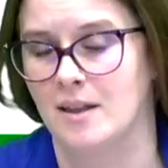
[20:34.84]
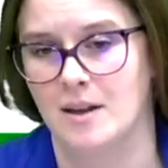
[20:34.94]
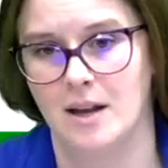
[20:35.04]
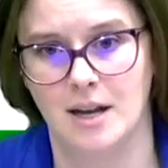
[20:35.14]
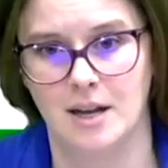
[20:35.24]

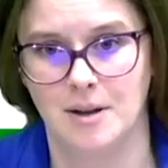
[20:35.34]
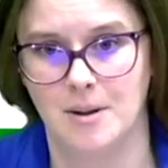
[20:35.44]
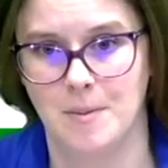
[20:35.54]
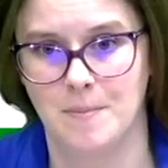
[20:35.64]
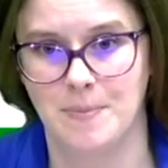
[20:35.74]

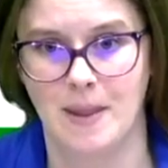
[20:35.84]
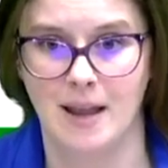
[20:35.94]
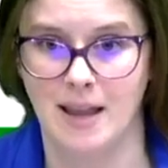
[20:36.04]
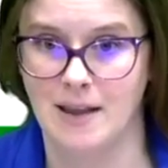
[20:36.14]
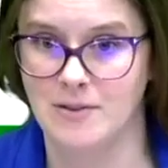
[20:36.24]
I
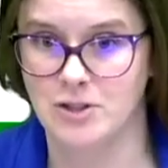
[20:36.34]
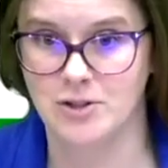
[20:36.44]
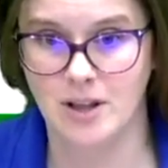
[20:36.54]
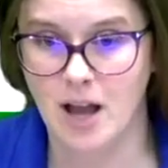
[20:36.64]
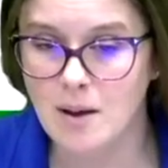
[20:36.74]
gave the
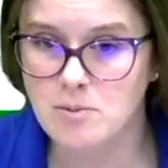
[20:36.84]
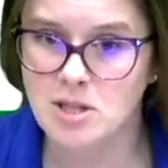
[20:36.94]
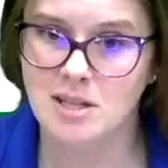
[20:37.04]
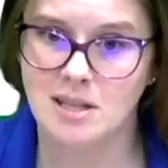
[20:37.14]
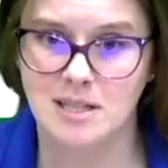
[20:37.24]
student the
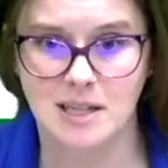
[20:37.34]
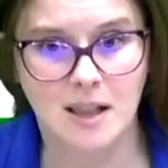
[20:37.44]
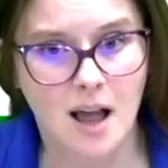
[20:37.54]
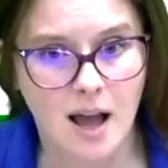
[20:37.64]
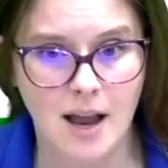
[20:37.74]
option, they
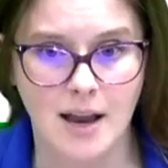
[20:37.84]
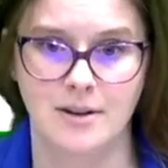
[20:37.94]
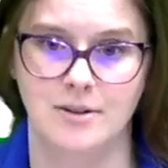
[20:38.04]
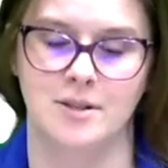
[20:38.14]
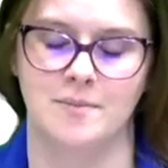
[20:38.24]
declined,
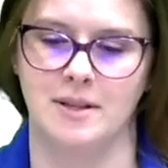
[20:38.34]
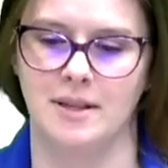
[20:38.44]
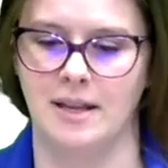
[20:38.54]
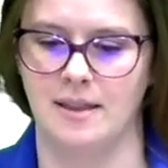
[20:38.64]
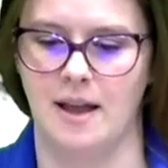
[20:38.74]
or something
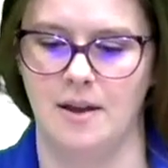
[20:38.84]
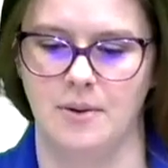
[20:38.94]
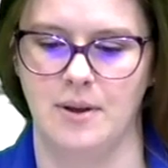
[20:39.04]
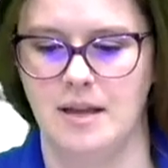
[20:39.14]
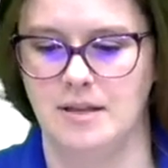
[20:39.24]
like that,
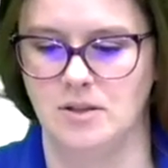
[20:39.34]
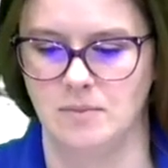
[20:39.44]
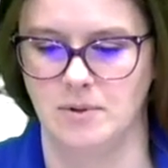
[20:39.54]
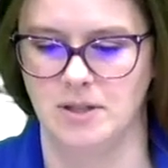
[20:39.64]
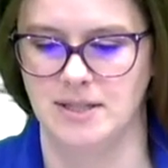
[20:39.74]
okay? So
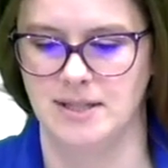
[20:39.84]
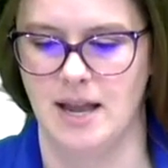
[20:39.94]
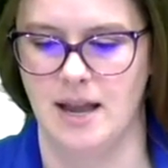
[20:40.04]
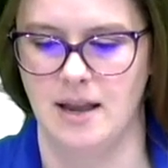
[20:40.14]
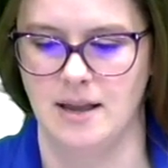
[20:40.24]
I'm going to just
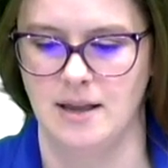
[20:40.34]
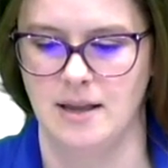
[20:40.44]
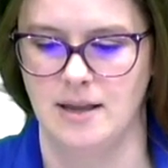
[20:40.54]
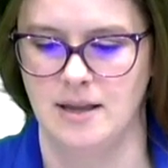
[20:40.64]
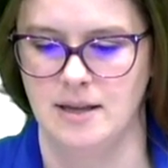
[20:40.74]
say
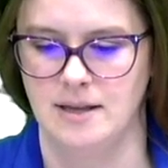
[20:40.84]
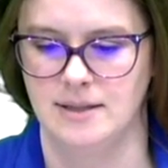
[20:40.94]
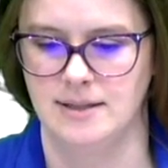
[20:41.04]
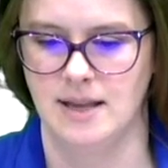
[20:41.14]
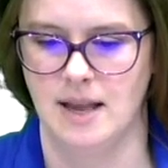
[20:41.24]

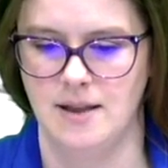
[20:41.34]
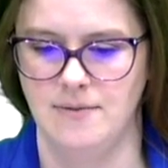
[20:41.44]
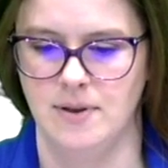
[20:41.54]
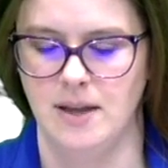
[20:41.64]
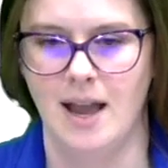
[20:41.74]
save.
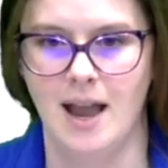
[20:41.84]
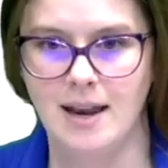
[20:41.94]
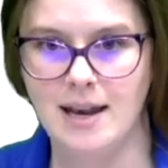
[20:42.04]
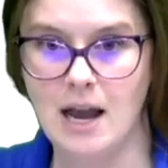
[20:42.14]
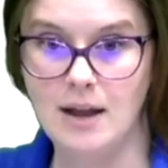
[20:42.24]

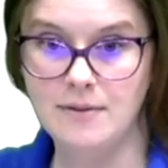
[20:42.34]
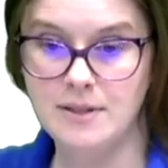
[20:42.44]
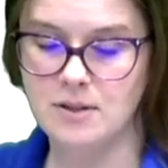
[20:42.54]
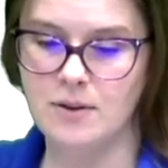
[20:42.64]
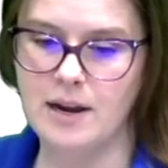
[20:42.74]
And now I have these
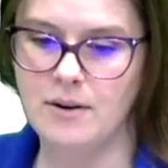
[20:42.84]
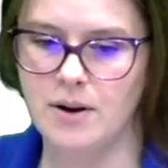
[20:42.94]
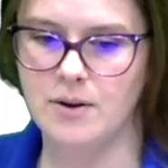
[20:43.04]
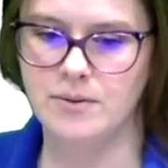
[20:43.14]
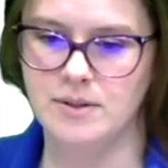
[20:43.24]
little
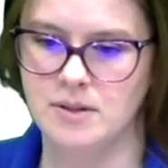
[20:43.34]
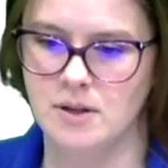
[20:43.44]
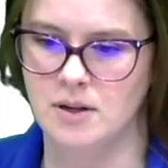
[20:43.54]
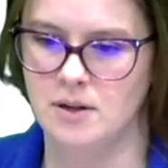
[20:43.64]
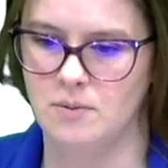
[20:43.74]
arrows
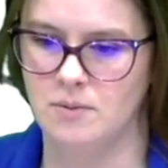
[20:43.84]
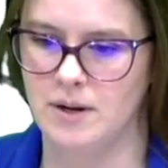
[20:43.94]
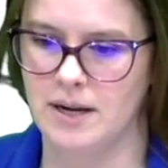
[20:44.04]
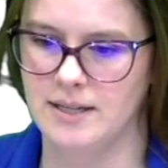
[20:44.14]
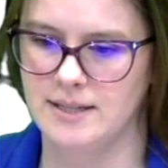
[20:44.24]
where
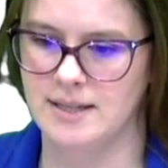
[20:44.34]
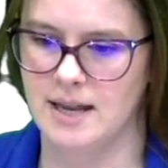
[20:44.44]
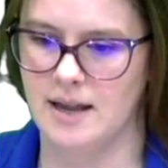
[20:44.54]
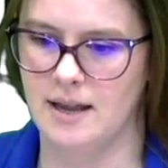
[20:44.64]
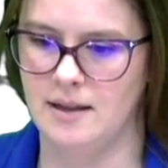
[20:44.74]
I can
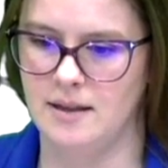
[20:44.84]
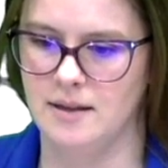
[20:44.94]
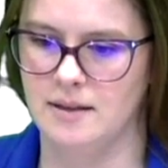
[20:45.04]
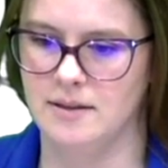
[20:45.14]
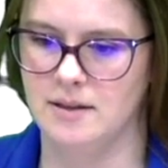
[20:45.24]
say
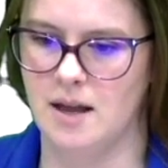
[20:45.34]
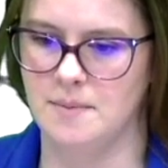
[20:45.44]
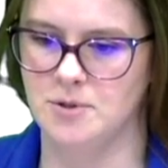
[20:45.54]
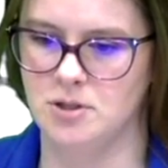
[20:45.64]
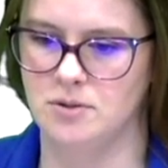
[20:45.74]

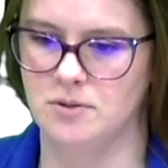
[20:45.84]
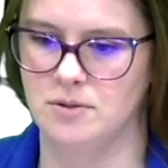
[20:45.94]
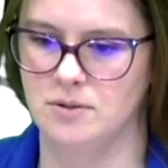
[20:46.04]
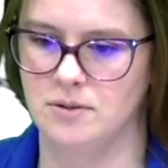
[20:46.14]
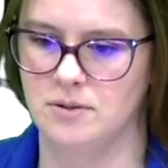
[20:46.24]

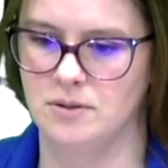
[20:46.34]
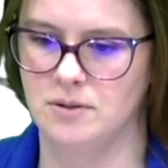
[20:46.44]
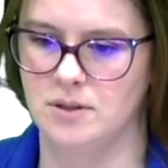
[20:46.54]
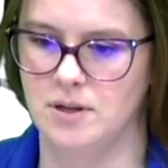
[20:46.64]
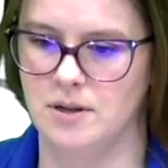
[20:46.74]
optional,
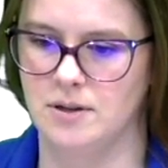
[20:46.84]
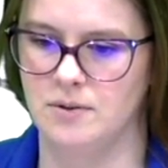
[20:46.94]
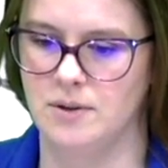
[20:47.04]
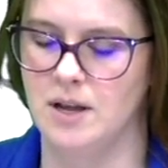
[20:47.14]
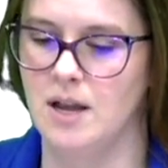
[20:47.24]

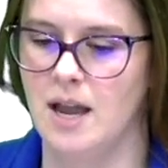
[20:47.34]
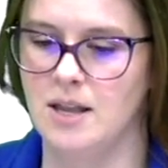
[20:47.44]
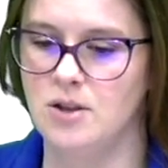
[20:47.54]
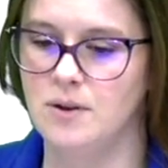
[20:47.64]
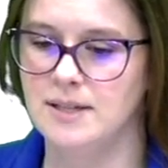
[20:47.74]
no.
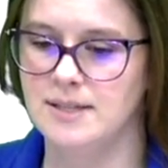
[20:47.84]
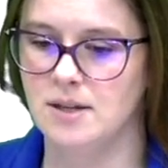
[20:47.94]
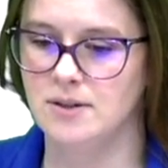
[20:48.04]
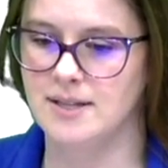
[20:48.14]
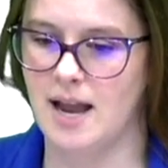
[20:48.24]
And you can
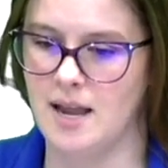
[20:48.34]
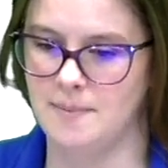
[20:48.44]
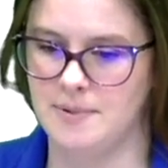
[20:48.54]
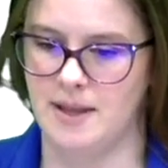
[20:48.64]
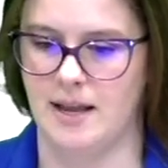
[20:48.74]
still type.
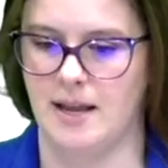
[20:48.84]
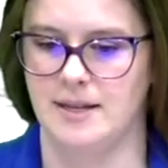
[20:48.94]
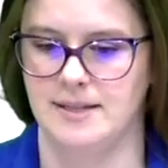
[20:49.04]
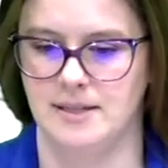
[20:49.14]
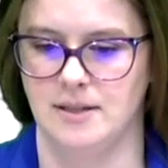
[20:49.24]
Like I can
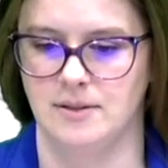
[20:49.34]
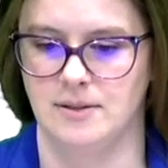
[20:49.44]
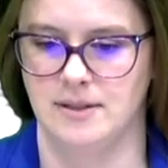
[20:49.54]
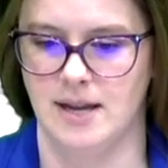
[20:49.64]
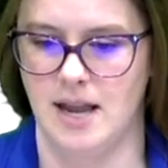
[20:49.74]
still
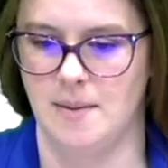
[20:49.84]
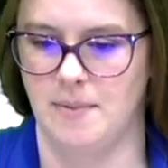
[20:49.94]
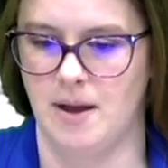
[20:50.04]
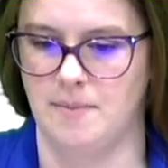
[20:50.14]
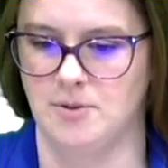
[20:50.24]
type
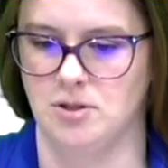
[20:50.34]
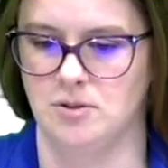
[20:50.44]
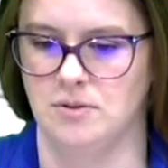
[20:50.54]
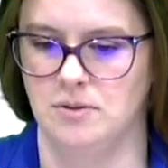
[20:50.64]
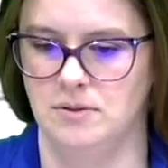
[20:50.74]
optional,